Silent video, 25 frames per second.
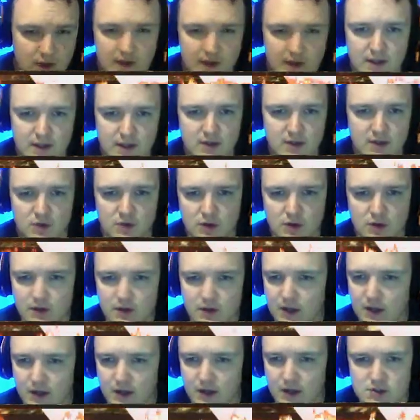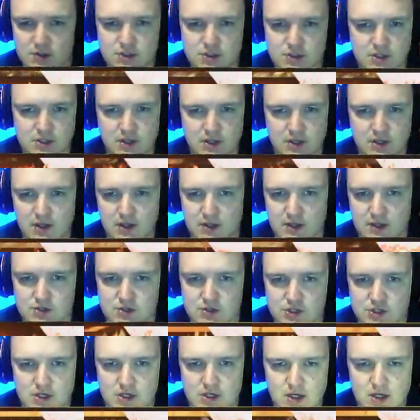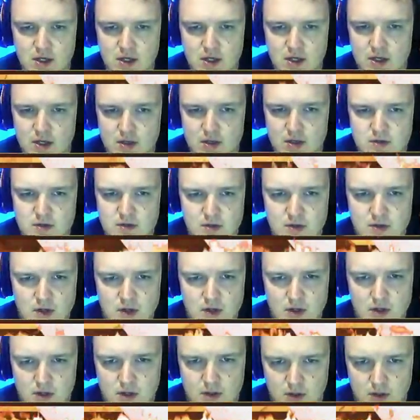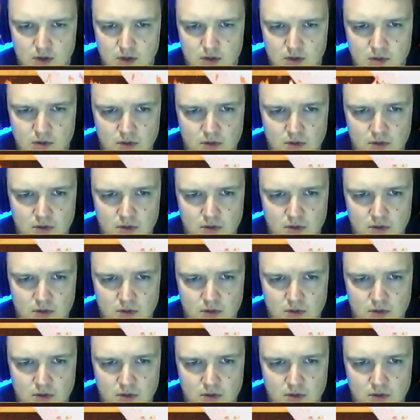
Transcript: you get to catch a chicken, you know,